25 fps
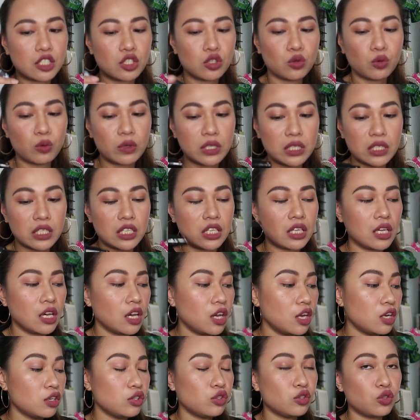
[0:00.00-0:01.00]
a squeezy
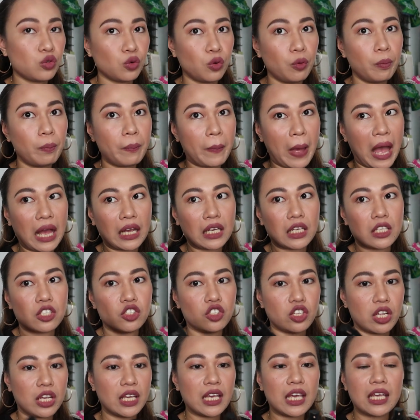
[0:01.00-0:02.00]
tube
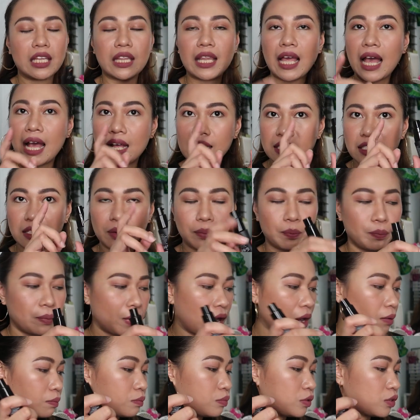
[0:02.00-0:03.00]
packaging. It has a
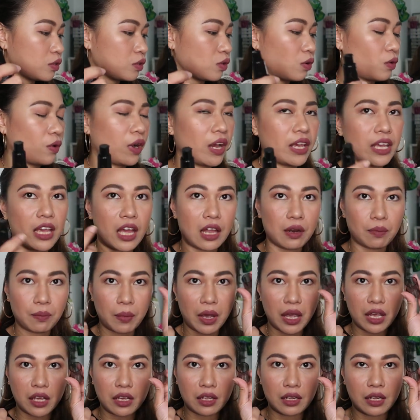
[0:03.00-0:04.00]
pump, so ayan,
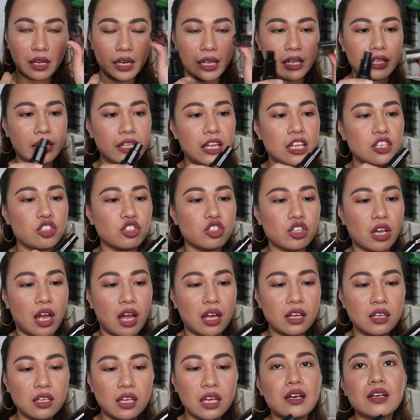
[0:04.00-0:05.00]
may lid din
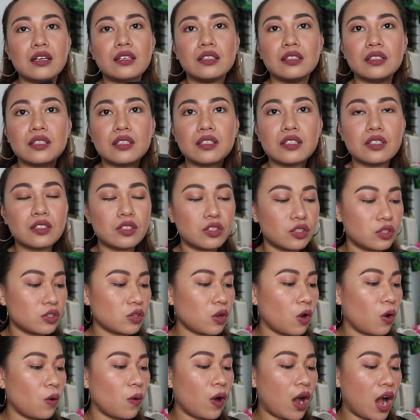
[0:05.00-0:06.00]
siya.
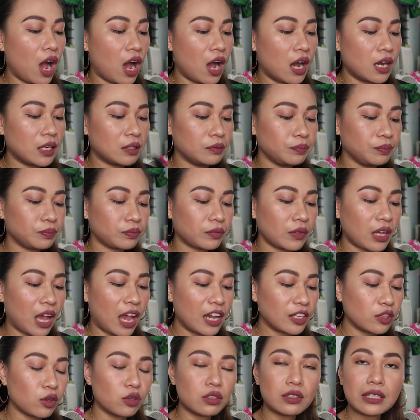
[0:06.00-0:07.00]
So
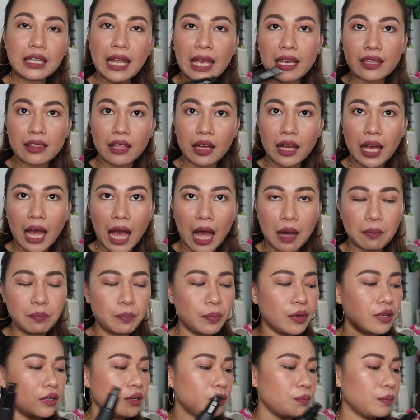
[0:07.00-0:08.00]
I don't like the
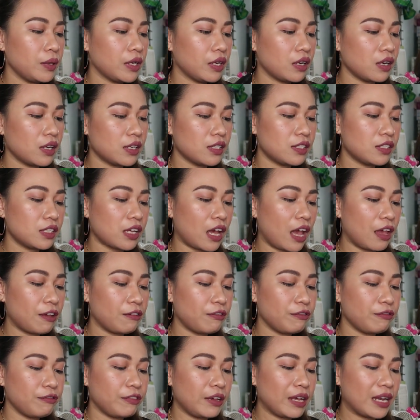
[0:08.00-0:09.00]
cap because
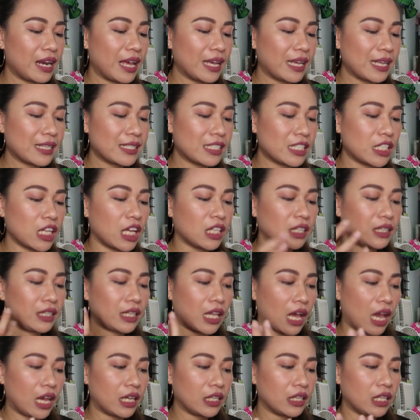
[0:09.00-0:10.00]
I feel like it's not
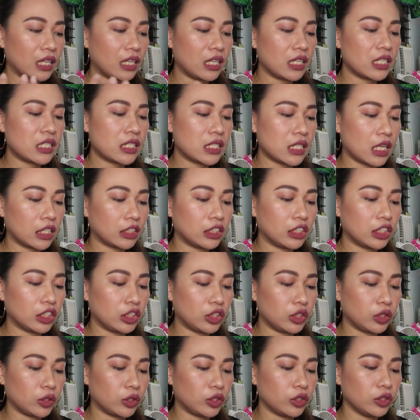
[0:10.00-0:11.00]
tight and it's not
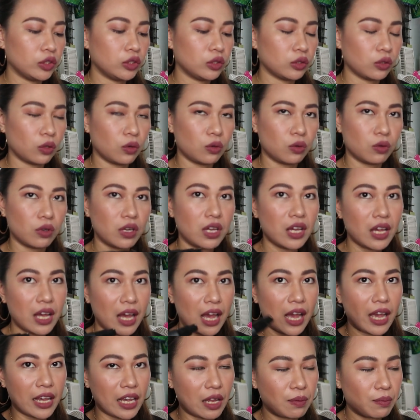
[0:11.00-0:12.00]
secured. So
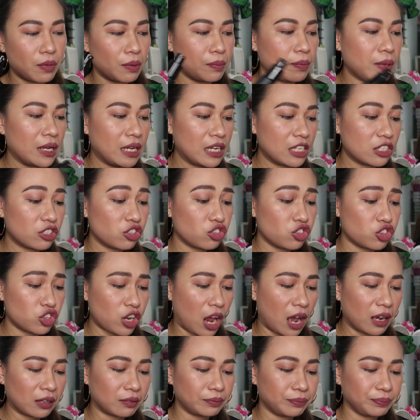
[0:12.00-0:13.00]
ayan, mabilis
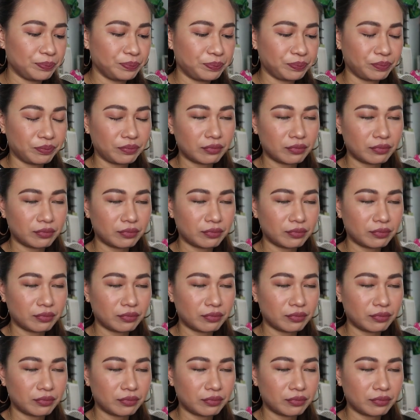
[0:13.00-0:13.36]
siyang